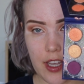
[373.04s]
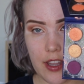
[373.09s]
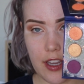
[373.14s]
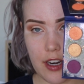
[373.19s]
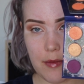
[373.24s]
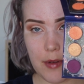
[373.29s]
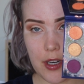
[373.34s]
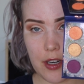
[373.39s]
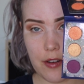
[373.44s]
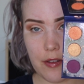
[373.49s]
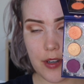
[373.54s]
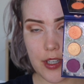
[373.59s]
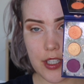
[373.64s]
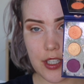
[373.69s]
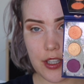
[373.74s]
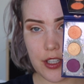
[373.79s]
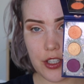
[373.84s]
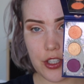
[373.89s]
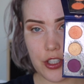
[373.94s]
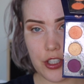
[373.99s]
And then I'm gonna go
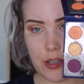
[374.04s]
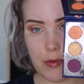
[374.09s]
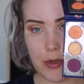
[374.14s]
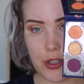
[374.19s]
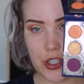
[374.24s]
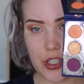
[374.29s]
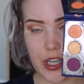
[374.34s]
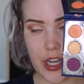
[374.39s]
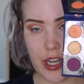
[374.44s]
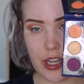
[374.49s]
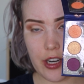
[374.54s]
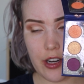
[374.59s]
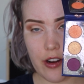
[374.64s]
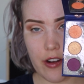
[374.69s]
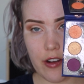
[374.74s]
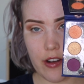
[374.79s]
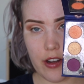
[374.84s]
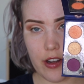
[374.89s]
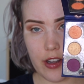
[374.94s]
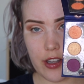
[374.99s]
into this shimmer
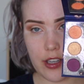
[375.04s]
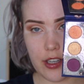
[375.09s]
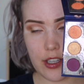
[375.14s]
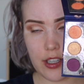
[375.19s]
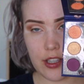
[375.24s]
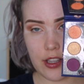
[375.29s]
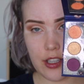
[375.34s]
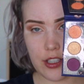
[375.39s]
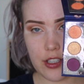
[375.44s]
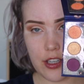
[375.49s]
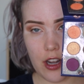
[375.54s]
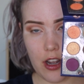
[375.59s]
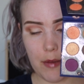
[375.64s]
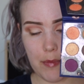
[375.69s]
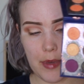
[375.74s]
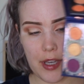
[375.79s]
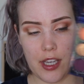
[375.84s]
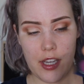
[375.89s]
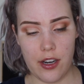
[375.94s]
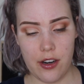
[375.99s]
shade on the
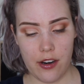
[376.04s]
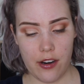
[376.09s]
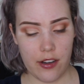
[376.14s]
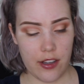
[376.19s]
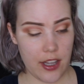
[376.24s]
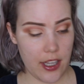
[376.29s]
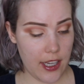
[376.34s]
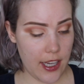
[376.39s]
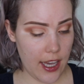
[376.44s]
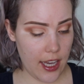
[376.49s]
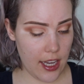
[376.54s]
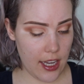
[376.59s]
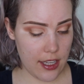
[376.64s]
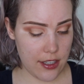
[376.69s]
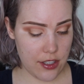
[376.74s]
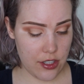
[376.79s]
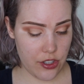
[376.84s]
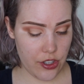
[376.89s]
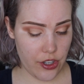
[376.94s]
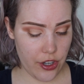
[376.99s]
top here, the
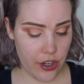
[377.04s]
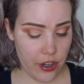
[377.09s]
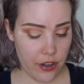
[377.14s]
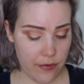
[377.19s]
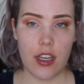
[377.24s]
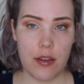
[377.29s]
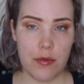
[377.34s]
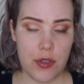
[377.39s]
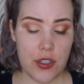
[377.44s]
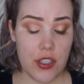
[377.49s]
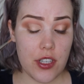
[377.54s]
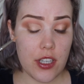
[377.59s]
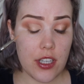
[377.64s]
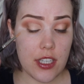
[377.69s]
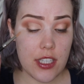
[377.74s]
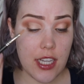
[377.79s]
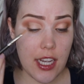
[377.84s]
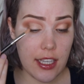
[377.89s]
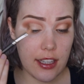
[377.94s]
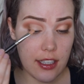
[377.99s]
Cancer. I'm just
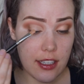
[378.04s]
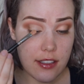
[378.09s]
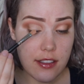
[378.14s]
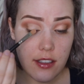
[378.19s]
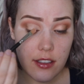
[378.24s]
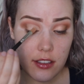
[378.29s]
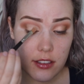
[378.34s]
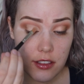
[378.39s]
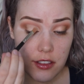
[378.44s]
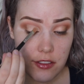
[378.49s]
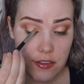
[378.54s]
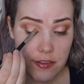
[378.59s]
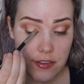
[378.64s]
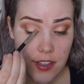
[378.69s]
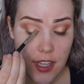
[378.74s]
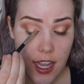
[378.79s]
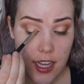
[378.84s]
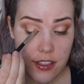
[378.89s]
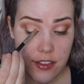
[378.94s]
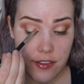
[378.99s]
gonna take this on a little
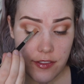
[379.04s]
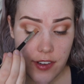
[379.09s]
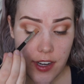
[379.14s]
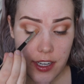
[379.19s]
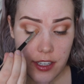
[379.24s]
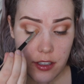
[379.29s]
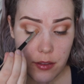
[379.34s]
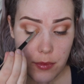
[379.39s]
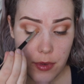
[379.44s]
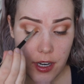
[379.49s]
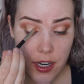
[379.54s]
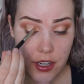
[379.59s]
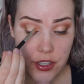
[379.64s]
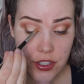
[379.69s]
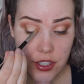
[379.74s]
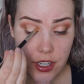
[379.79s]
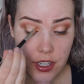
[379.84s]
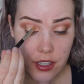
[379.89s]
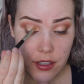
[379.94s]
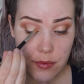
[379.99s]
flat definer
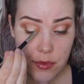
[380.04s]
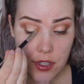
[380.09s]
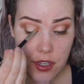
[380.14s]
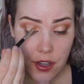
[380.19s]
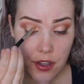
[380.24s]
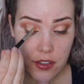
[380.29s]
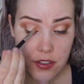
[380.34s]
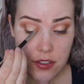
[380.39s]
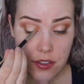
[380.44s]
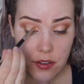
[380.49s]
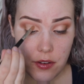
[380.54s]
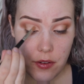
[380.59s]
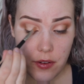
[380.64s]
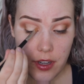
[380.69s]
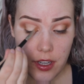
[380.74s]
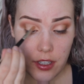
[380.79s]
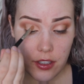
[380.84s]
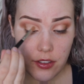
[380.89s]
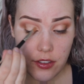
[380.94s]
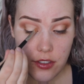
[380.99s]
brush, and I'm just
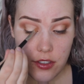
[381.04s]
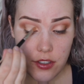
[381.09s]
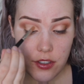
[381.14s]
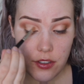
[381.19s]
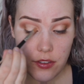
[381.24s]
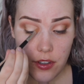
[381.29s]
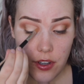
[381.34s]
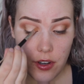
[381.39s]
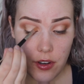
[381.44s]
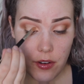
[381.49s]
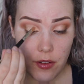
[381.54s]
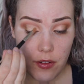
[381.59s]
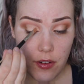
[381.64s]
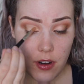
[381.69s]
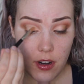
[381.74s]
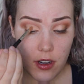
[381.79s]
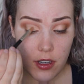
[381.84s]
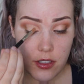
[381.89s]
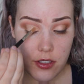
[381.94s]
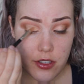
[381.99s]
going to go
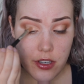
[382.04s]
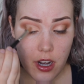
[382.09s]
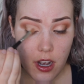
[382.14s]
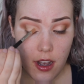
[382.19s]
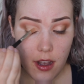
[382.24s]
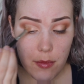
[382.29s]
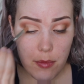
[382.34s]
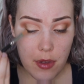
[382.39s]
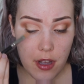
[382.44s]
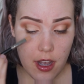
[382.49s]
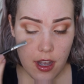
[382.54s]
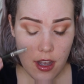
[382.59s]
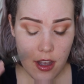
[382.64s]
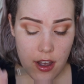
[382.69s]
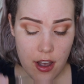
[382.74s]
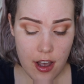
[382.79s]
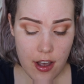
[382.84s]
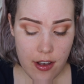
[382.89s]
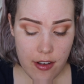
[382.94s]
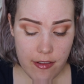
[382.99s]
on top
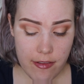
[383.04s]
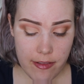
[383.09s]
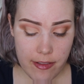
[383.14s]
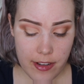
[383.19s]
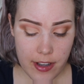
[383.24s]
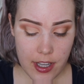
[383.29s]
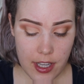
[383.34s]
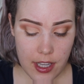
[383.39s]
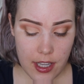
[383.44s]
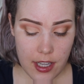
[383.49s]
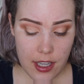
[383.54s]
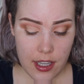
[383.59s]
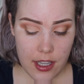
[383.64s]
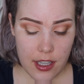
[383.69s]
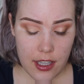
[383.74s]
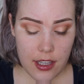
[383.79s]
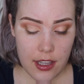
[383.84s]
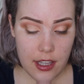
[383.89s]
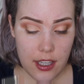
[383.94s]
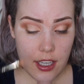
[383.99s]
of
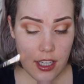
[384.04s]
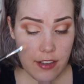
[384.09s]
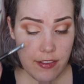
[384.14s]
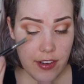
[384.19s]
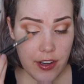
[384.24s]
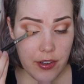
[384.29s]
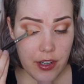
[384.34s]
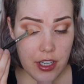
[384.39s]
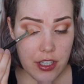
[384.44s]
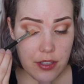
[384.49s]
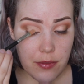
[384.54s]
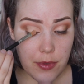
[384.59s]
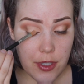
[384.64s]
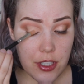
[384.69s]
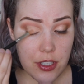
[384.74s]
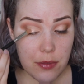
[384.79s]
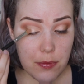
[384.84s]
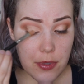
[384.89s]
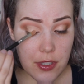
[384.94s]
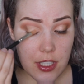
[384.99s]
the foundation
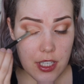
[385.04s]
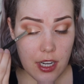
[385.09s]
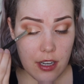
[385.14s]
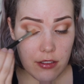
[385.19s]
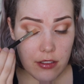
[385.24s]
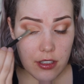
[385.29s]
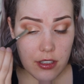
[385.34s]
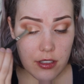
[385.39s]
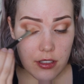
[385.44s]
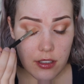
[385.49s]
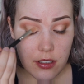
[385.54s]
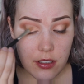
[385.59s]
we just put down.